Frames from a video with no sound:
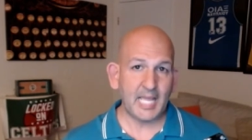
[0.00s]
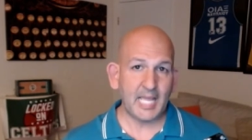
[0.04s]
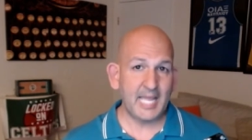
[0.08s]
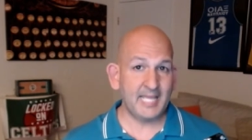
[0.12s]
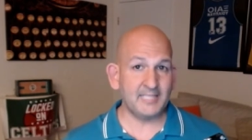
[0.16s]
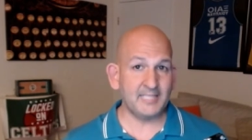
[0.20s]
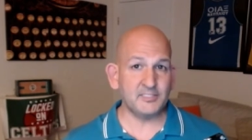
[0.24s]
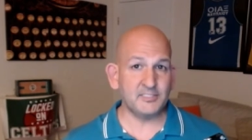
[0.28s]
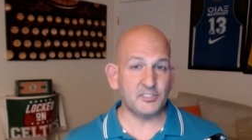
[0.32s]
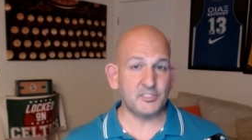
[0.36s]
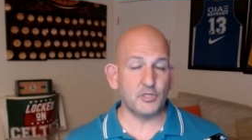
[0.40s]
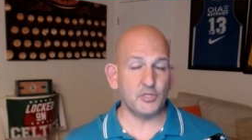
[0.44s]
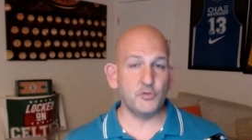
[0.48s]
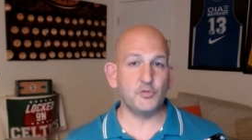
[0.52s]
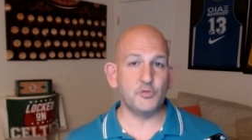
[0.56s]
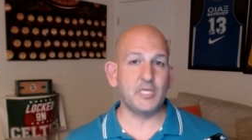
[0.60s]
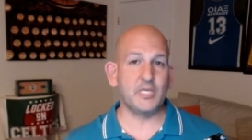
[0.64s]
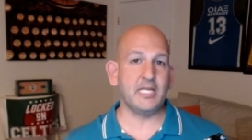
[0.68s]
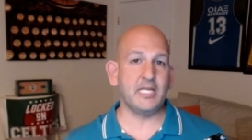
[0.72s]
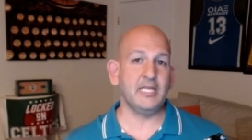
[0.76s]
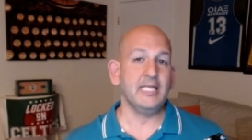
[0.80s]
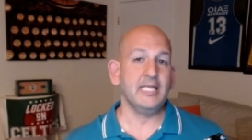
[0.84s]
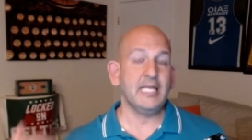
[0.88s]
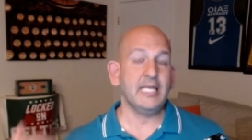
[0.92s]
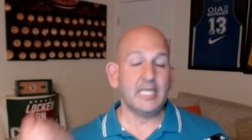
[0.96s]
And so you
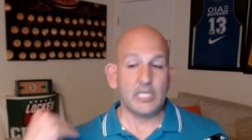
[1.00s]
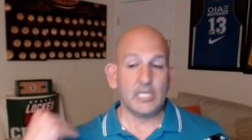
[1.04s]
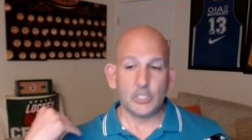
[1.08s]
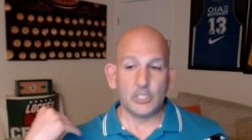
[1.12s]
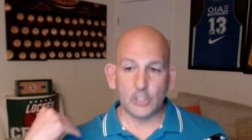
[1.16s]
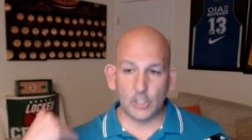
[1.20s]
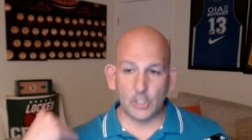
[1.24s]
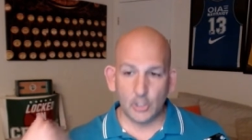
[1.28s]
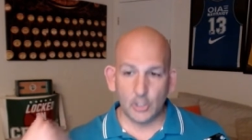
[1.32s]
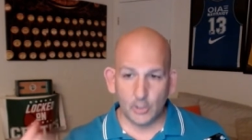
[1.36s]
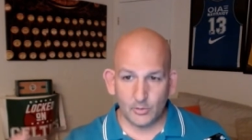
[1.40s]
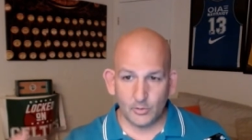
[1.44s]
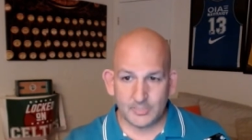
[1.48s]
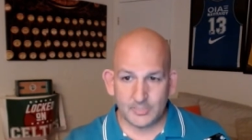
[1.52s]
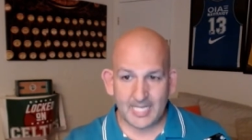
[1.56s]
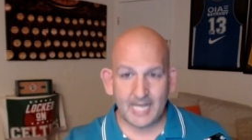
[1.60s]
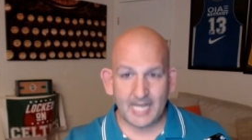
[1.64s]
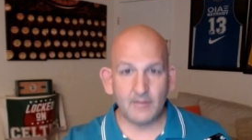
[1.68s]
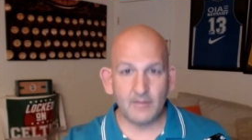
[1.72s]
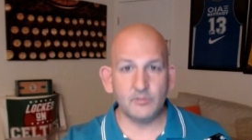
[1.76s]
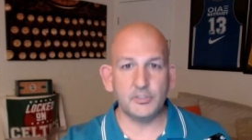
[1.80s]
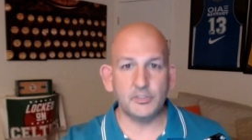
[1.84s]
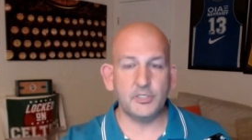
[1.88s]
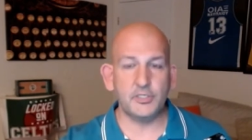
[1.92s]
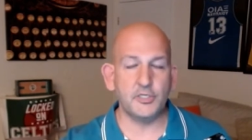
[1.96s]
can close
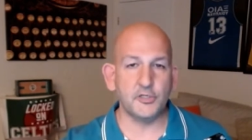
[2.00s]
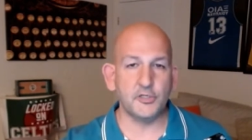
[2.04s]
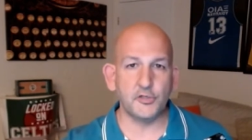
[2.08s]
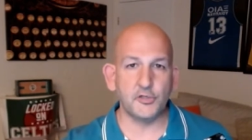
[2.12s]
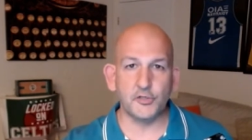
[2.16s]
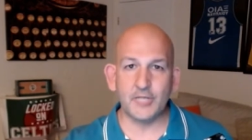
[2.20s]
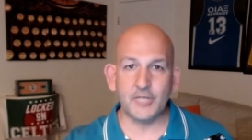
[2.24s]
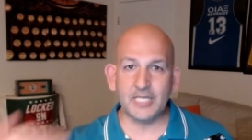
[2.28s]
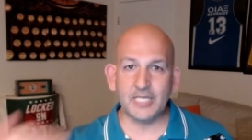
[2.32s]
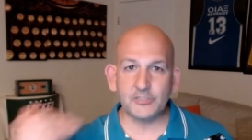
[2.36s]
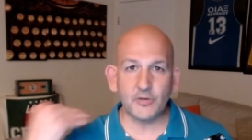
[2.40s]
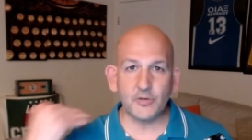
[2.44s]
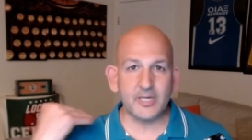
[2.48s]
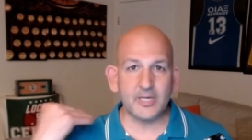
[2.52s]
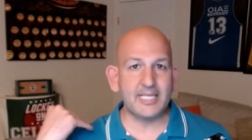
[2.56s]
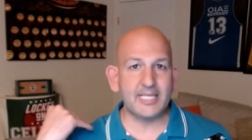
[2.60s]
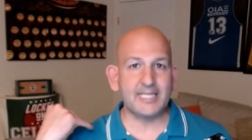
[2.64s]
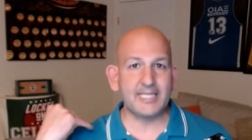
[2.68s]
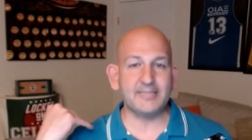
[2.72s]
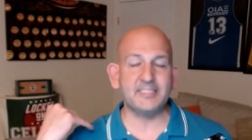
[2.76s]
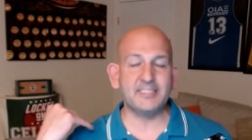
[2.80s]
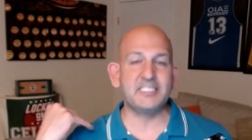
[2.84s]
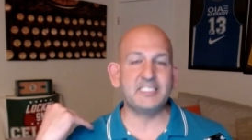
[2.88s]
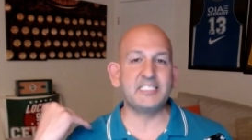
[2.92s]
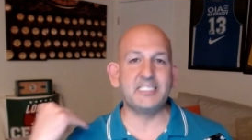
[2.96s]
out. You're not trying to
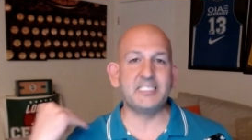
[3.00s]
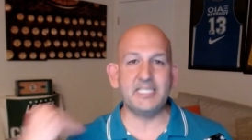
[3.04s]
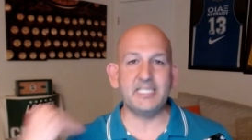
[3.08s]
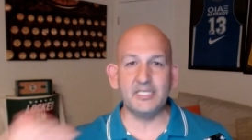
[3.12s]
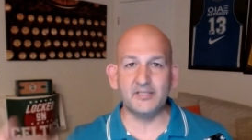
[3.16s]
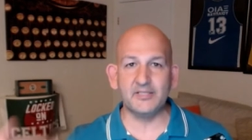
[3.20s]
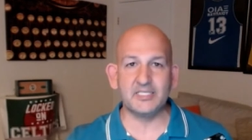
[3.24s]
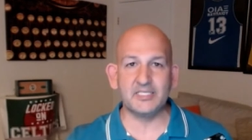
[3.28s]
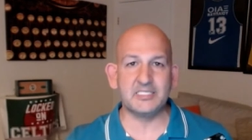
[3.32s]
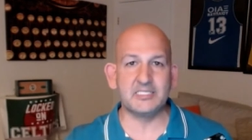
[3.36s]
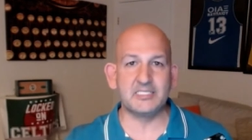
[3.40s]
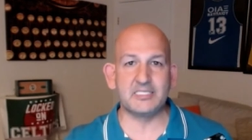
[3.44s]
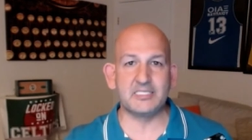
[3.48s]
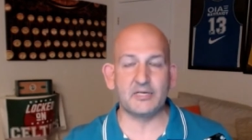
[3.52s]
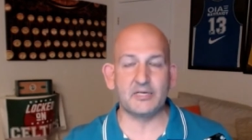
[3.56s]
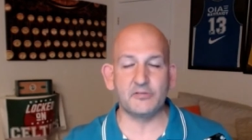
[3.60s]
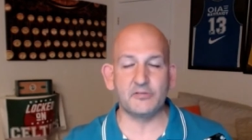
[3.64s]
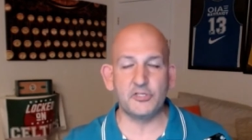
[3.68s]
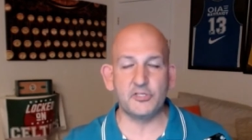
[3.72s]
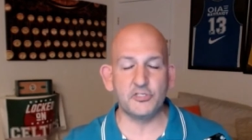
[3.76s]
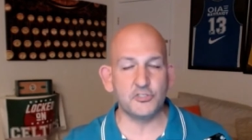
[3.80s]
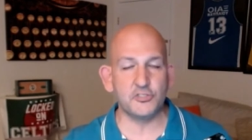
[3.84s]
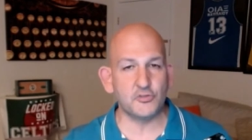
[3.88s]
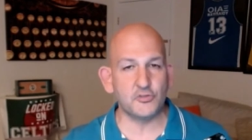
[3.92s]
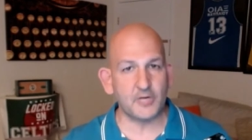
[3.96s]
get the steal
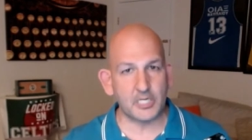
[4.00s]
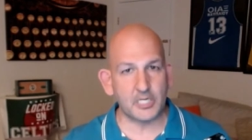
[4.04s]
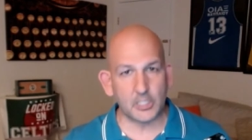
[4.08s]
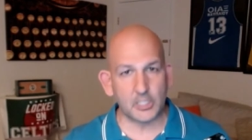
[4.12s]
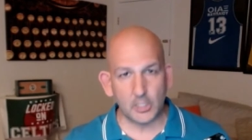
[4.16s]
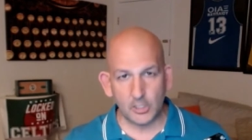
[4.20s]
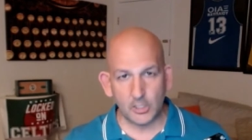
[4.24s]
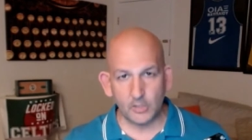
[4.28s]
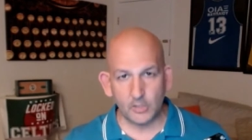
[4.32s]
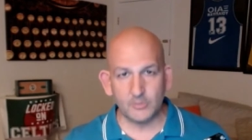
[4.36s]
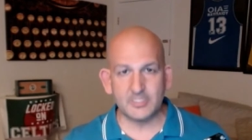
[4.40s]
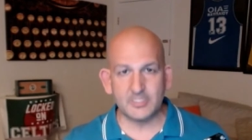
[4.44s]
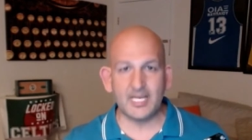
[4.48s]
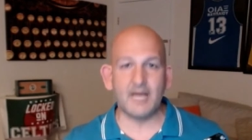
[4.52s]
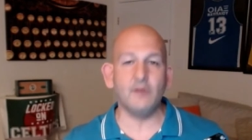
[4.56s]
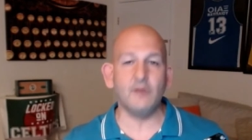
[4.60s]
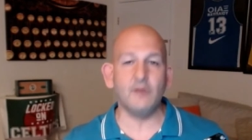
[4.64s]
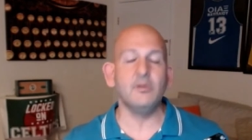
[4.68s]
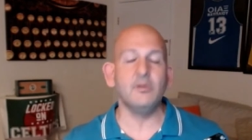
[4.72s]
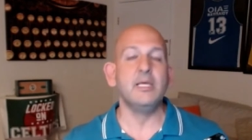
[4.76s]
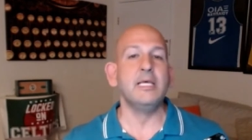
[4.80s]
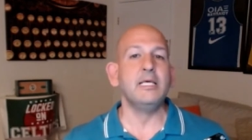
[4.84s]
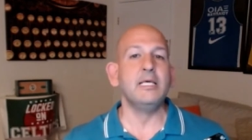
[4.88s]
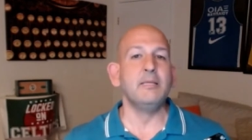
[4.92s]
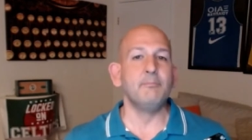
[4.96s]
necessarily. You're just trying to close
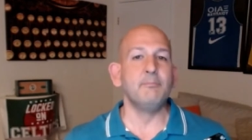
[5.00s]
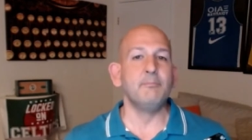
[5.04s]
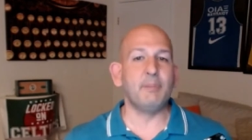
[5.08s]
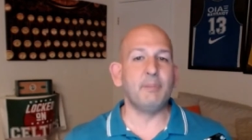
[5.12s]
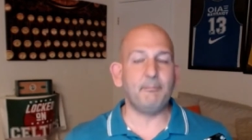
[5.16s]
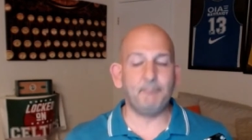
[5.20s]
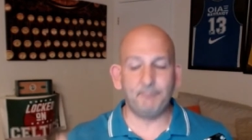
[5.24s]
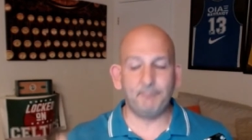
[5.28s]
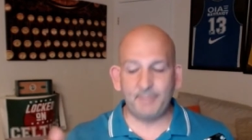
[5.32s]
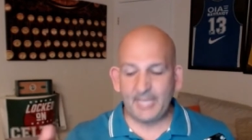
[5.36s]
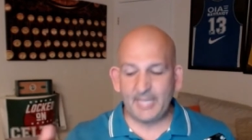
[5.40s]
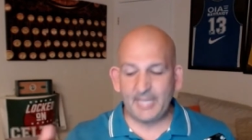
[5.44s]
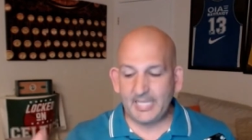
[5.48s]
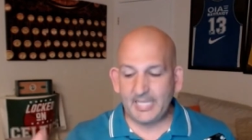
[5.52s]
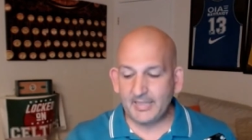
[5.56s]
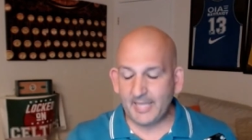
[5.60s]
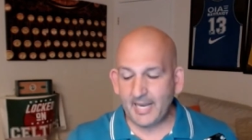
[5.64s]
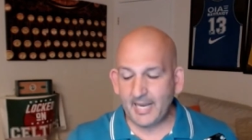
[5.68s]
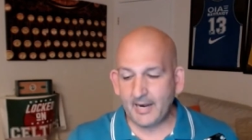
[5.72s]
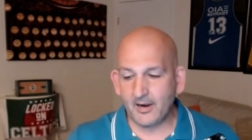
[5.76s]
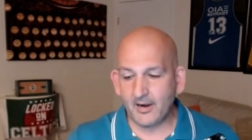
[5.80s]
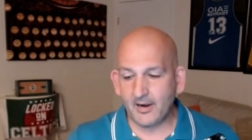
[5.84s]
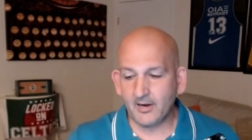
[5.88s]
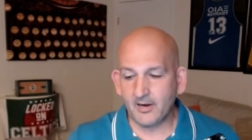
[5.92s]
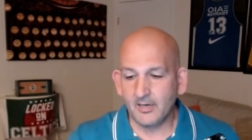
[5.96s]
out, but be
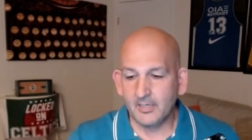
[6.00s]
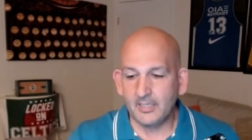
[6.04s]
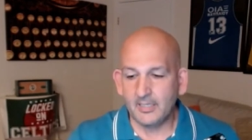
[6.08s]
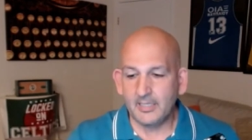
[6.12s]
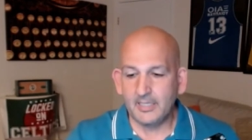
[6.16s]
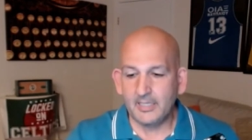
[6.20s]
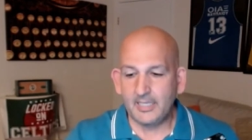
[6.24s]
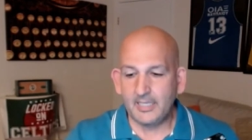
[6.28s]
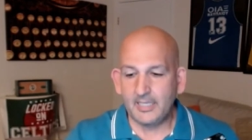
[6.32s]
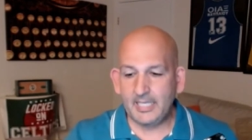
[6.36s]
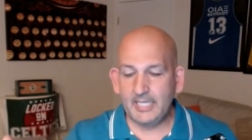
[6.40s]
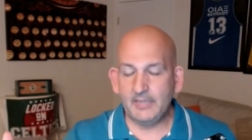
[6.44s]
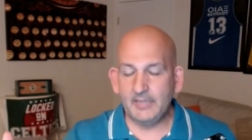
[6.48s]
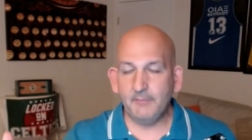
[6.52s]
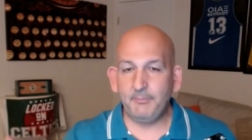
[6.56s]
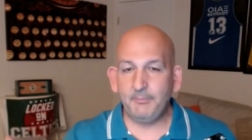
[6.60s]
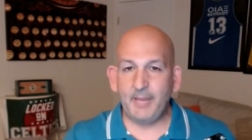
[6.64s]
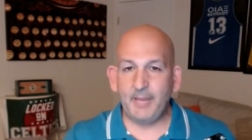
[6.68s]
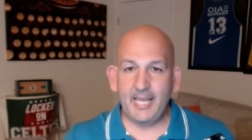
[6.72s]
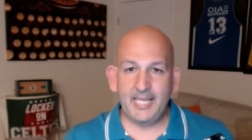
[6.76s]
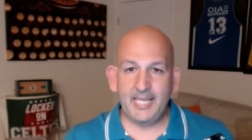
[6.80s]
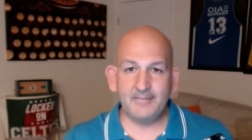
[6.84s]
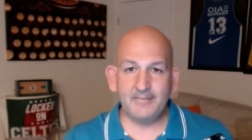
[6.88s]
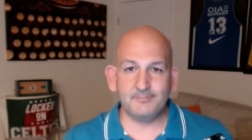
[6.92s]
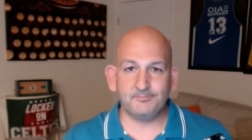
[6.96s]
there in the
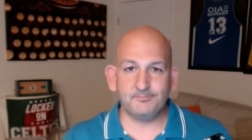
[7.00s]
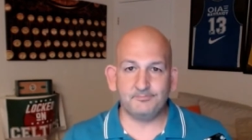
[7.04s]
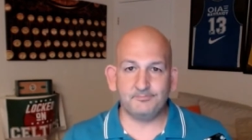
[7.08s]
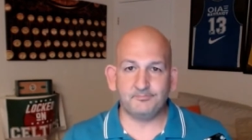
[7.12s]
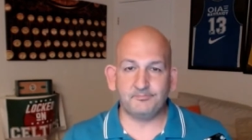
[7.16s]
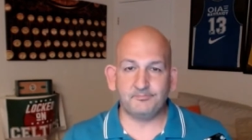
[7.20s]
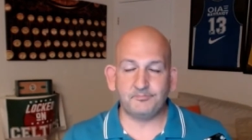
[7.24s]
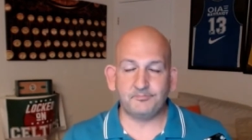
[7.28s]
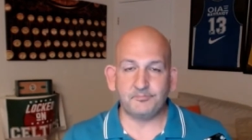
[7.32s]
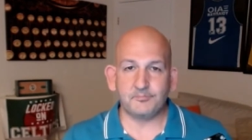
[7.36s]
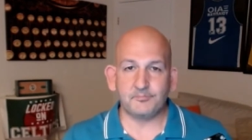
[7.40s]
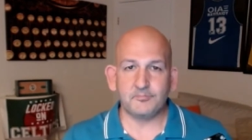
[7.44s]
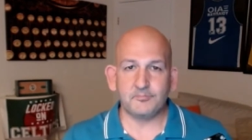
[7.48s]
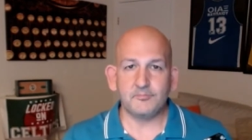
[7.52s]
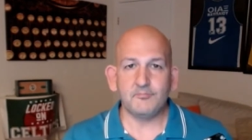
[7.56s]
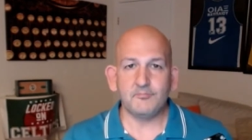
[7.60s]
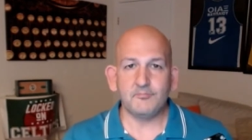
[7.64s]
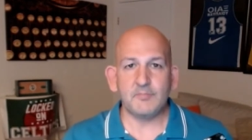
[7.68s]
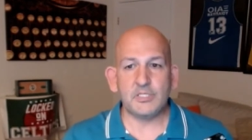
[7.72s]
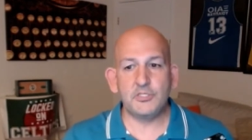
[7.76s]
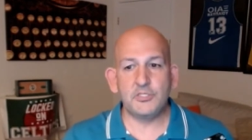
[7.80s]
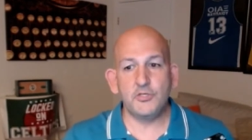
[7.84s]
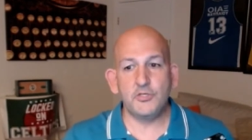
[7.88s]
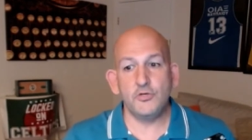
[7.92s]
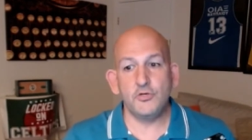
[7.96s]
paint
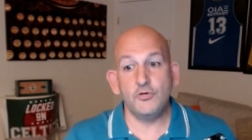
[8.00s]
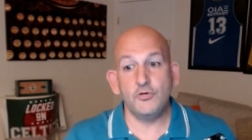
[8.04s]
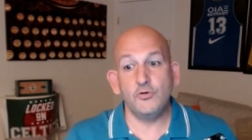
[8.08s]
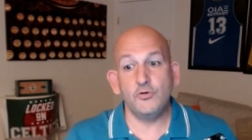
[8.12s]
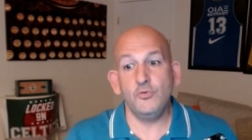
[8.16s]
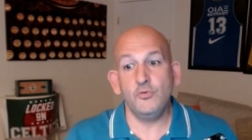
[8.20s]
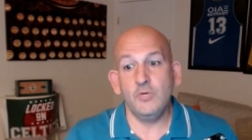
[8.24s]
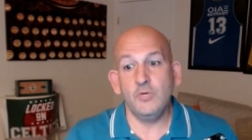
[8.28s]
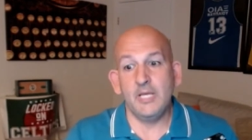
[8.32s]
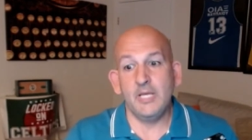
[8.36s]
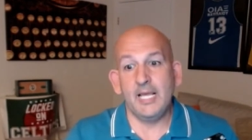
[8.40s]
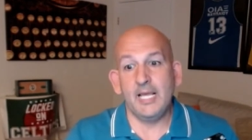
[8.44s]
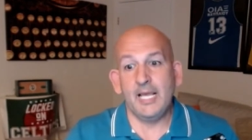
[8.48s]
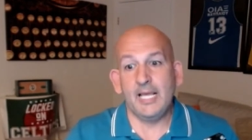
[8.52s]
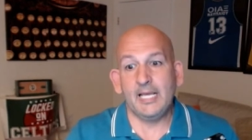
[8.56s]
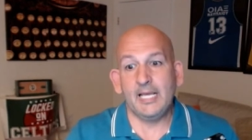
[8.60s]
to